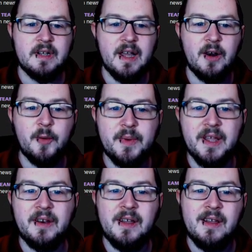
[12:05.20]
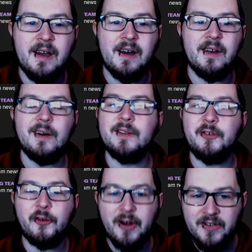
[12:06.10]
an update on all the
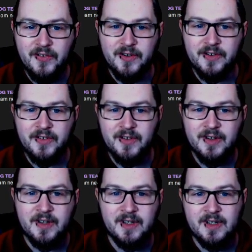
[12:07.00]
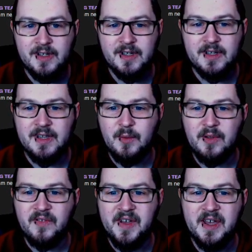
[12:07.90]
transfers that
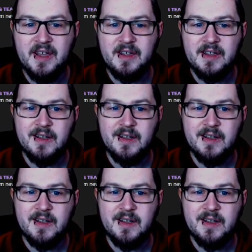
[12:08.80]
we've done,